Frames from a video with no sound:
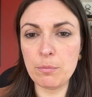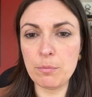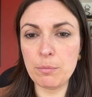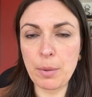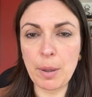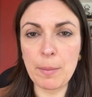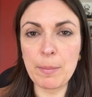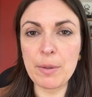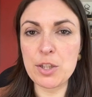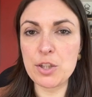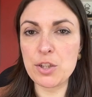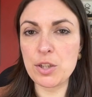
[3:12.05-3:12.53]

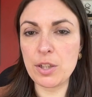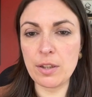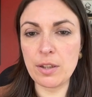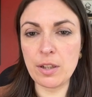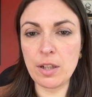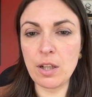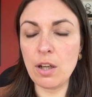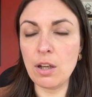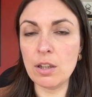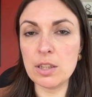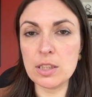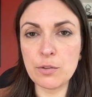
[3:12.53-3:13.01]
published in
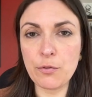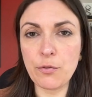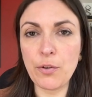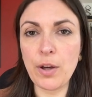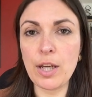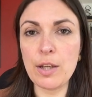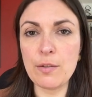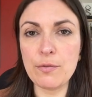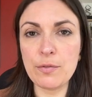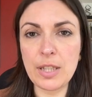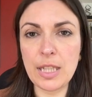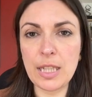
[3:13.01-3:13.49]
the last
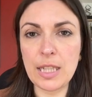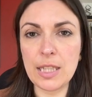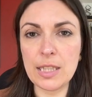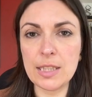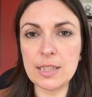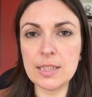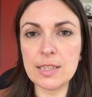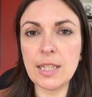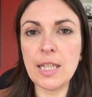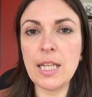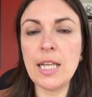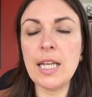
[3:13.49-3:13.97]
5
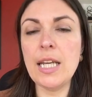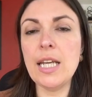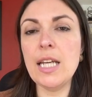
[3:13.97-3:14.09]
years,